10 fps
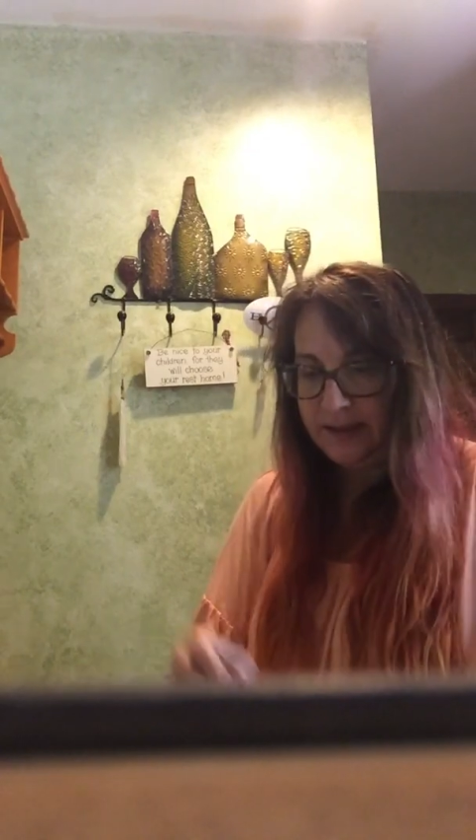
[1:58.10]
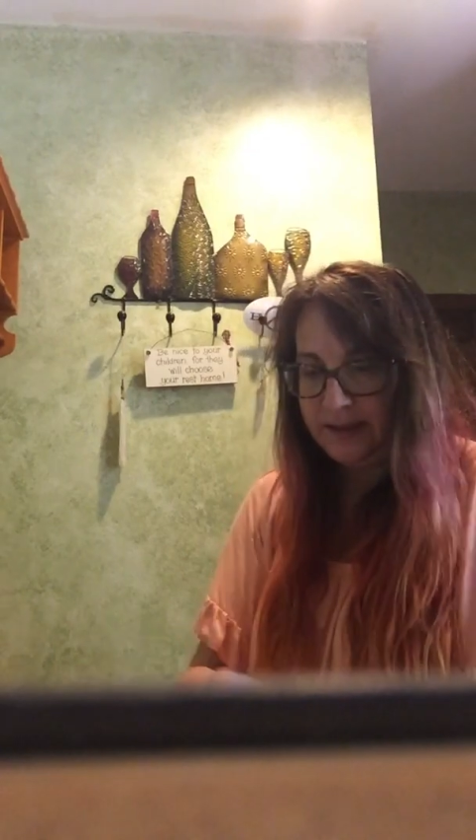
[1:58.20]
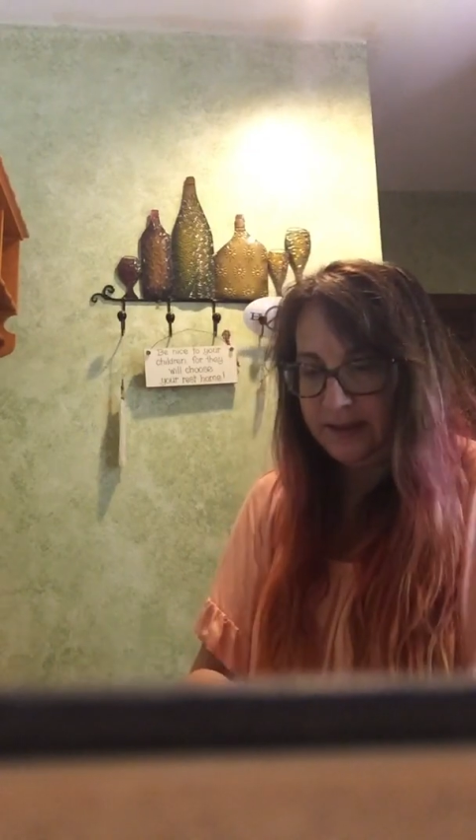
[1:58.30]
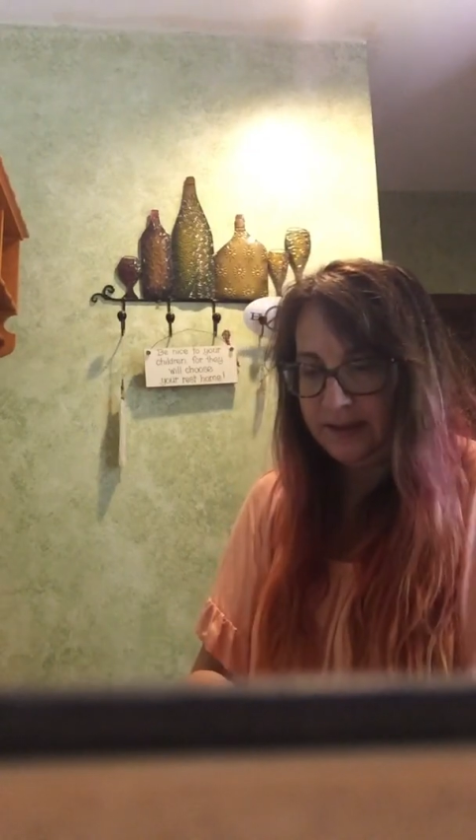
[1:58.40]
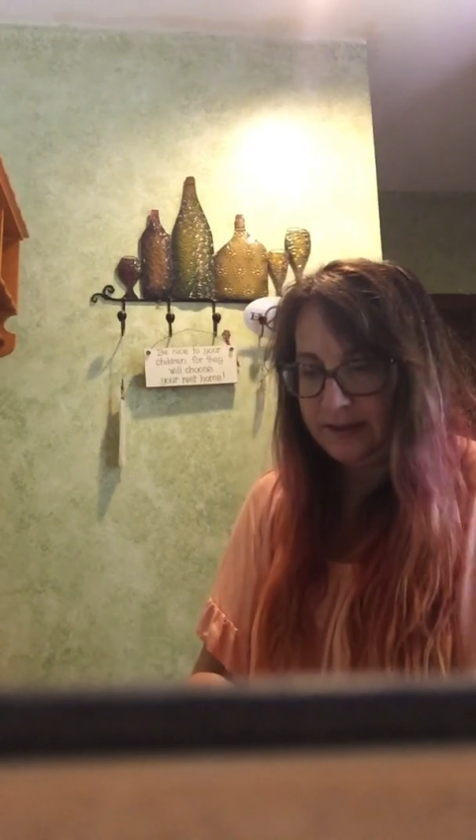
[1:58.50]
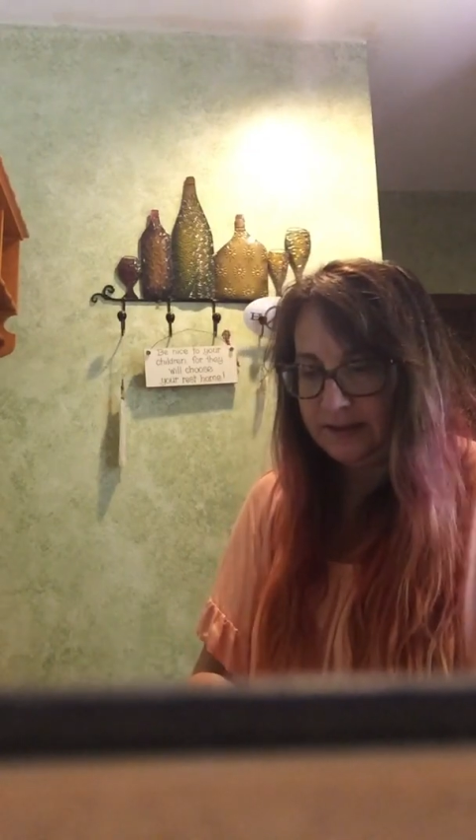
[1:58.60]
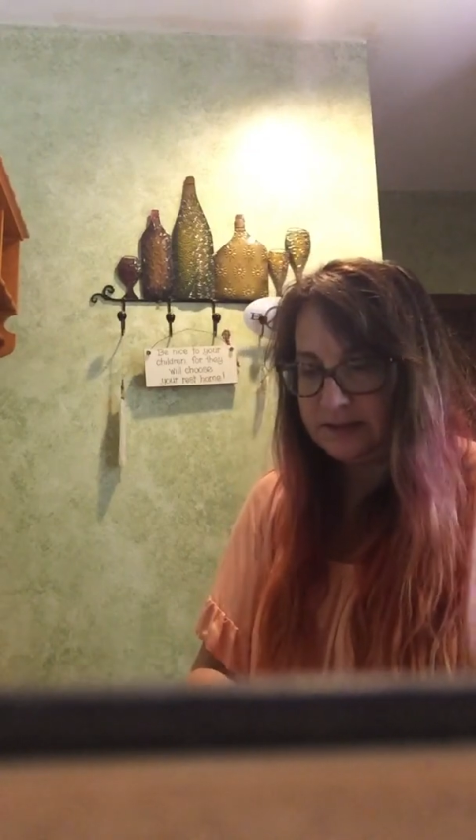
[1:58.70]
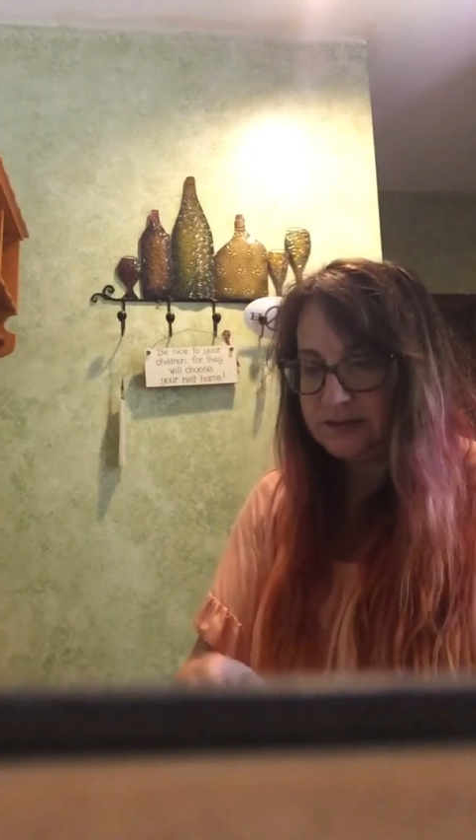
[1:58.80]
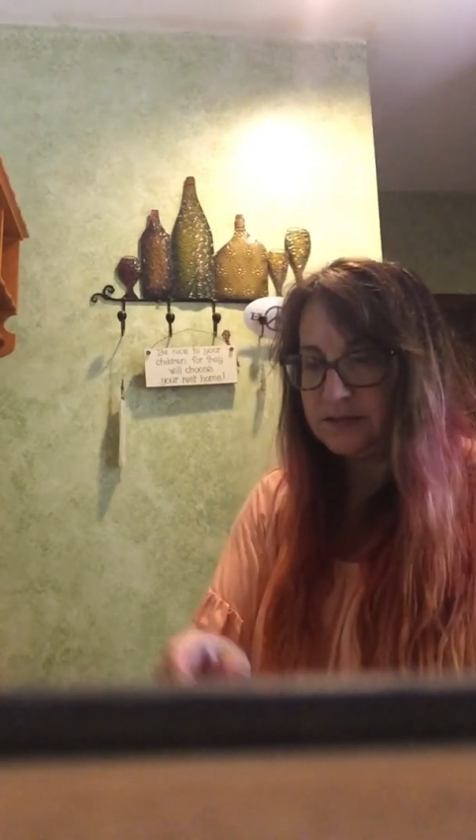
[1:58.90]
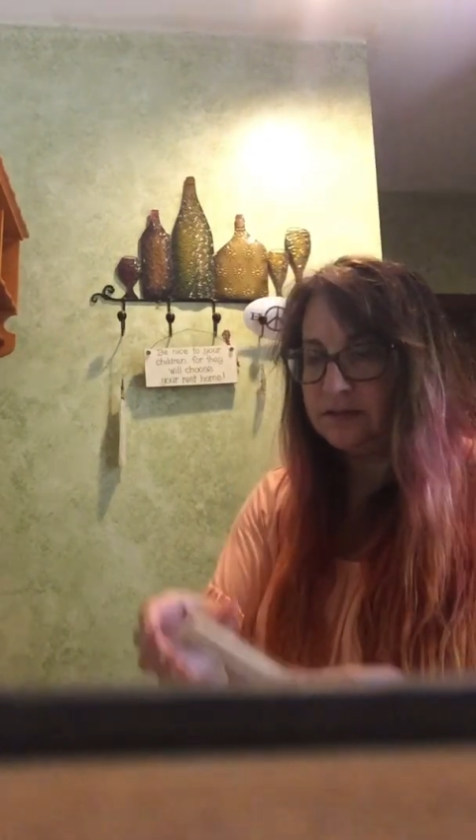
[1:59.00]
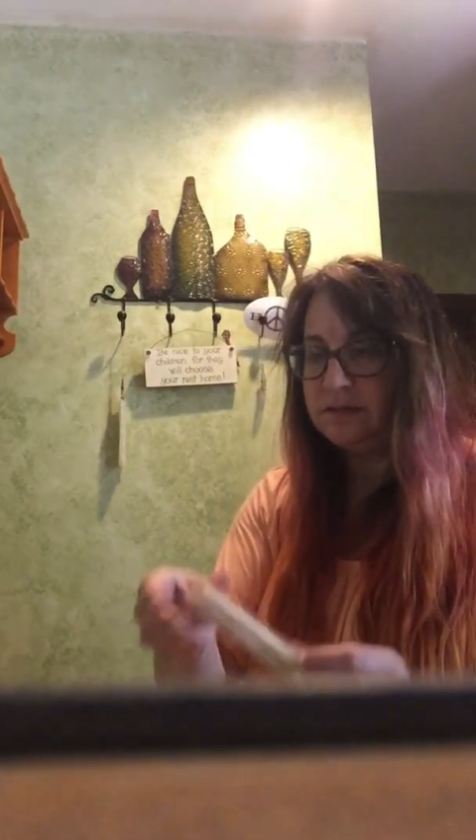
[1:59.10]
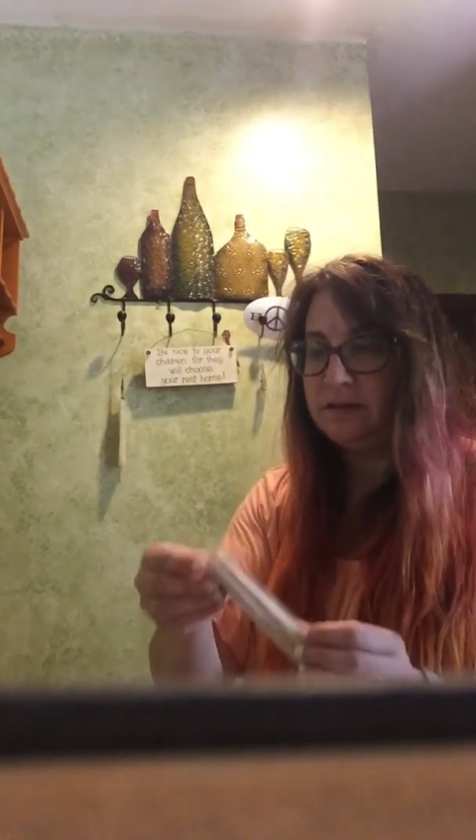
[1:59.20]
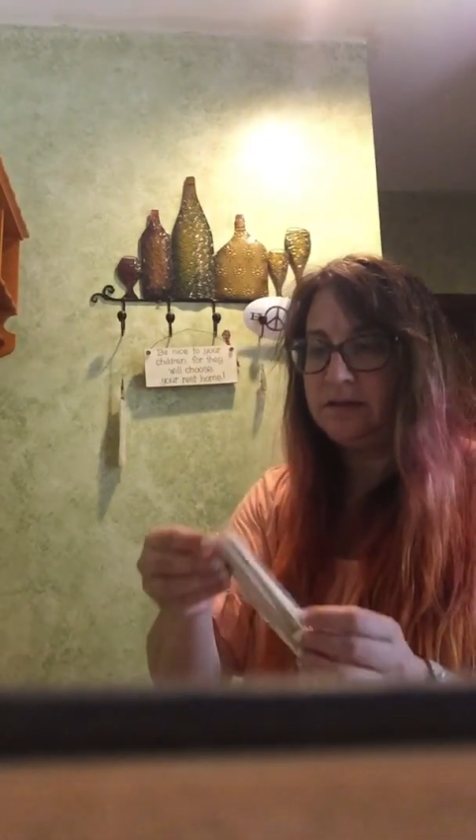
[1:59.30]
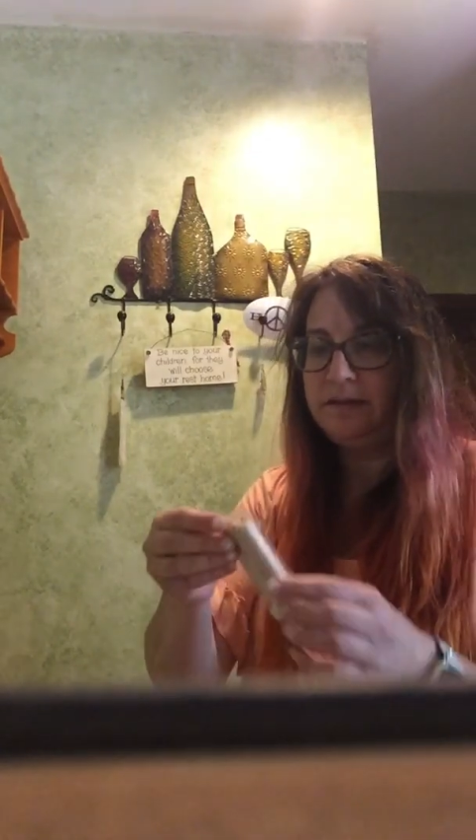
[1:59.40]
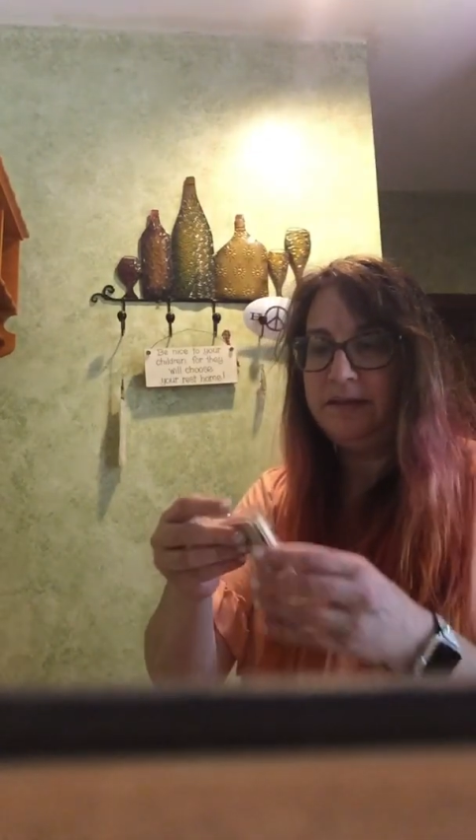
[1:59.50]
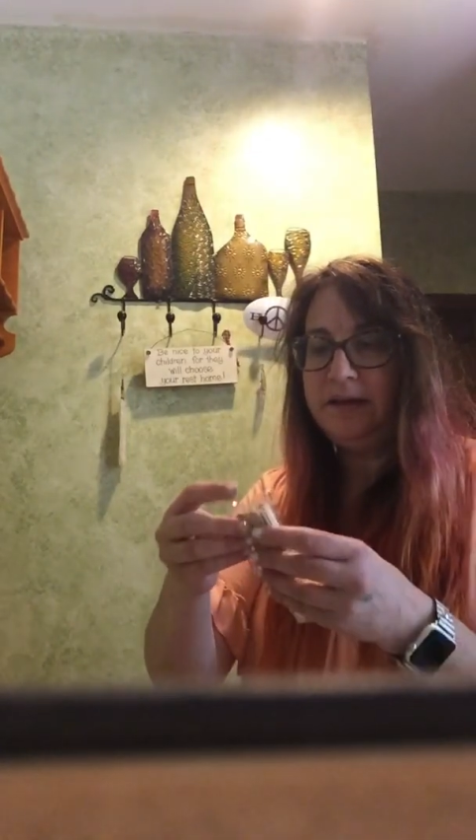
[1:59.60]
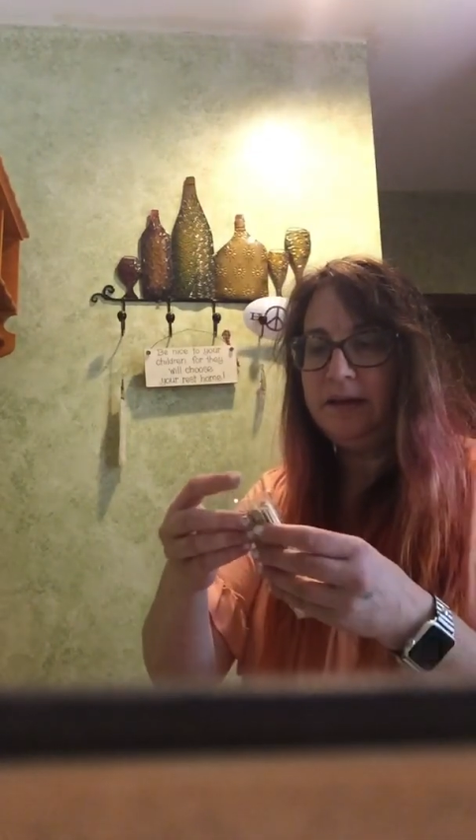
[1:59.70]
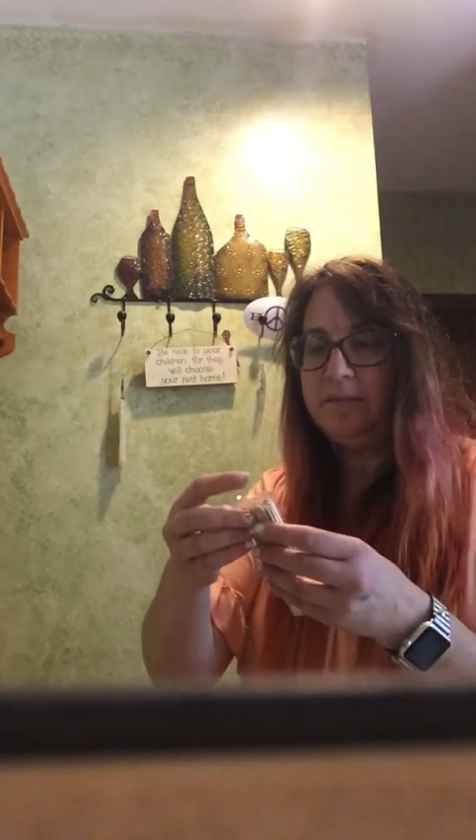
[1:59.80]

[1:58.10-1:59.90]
and I think